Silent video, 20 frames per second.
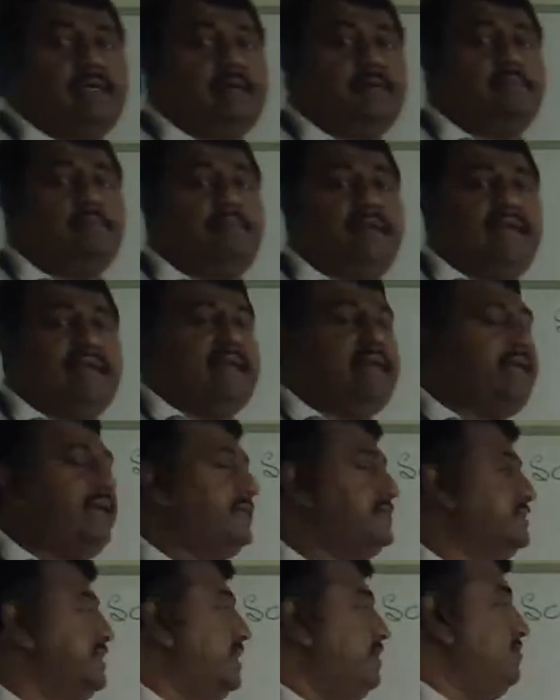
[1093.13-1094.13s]
main
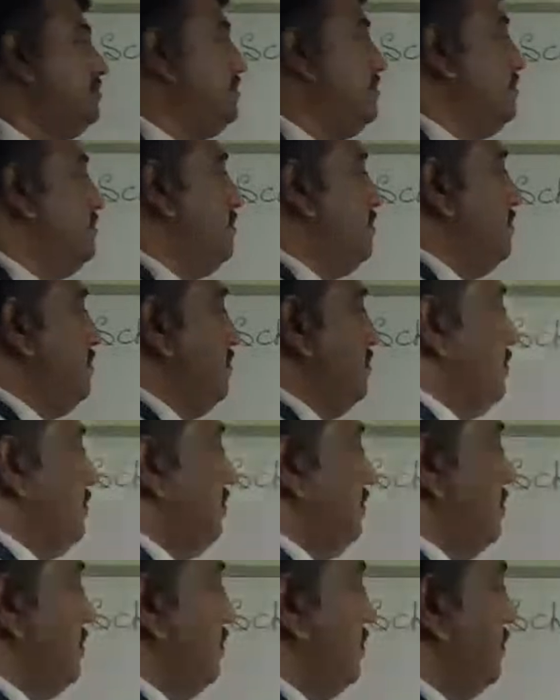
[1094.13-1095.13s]
exam
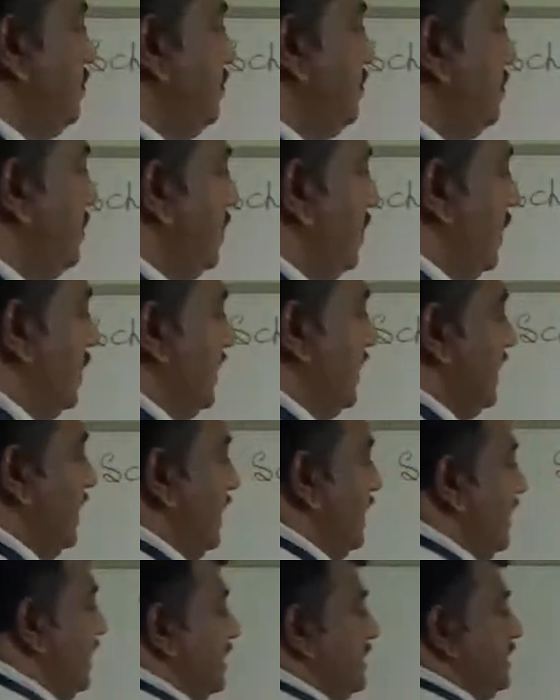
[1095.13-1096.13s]
or in
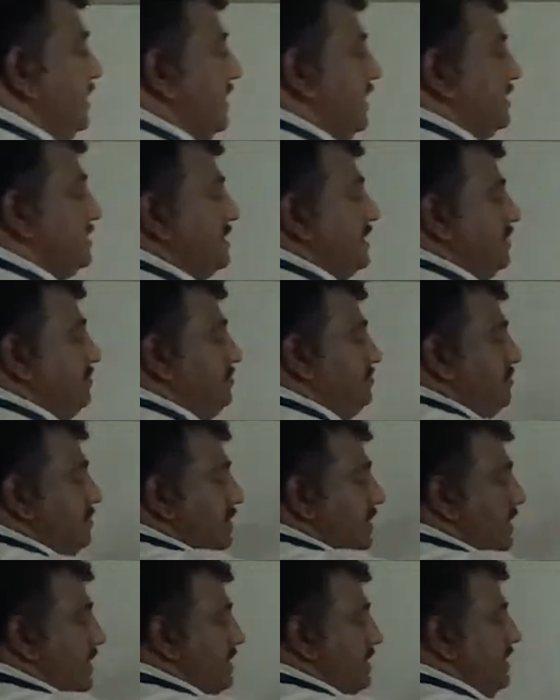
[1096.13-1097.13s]
any other exam,
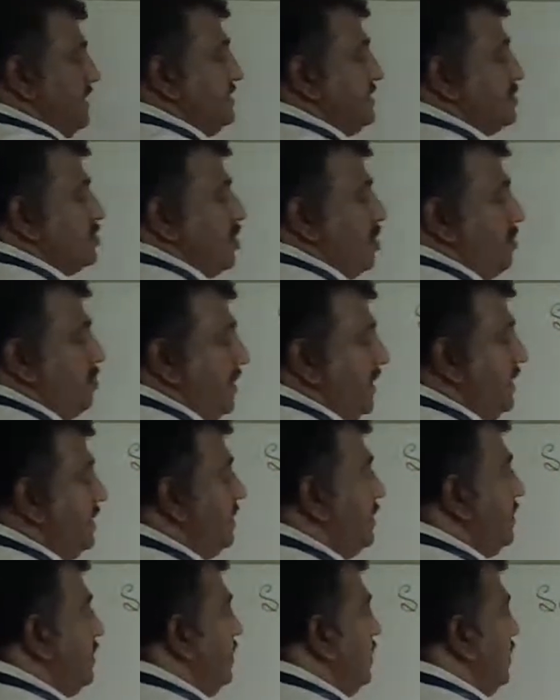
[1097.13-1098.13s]
in this topic,